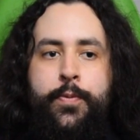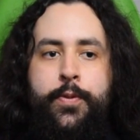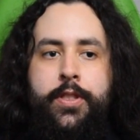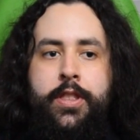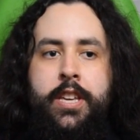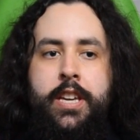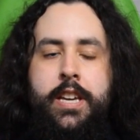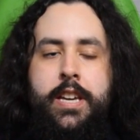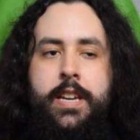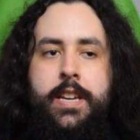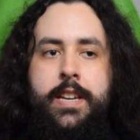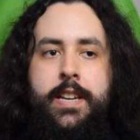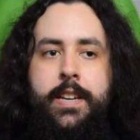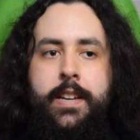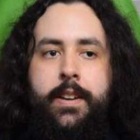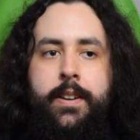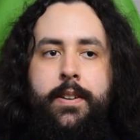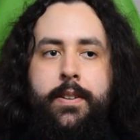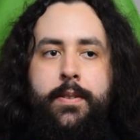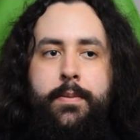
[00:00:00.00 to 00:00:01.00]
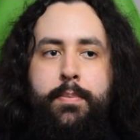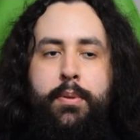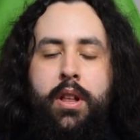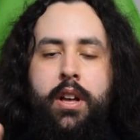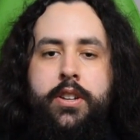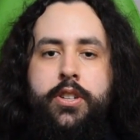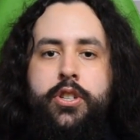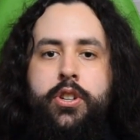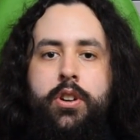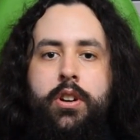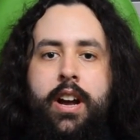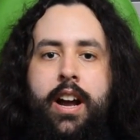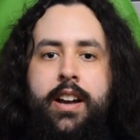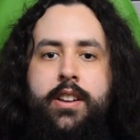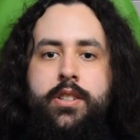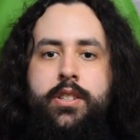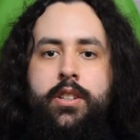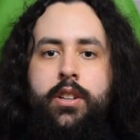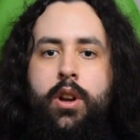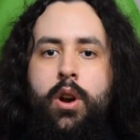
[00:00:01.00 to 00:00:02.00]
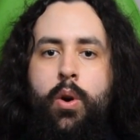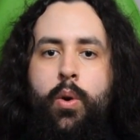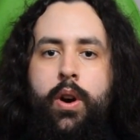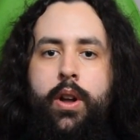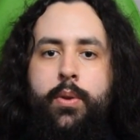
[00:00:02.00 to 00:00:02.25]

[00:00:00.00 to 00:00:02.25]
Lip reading: the plunger has to go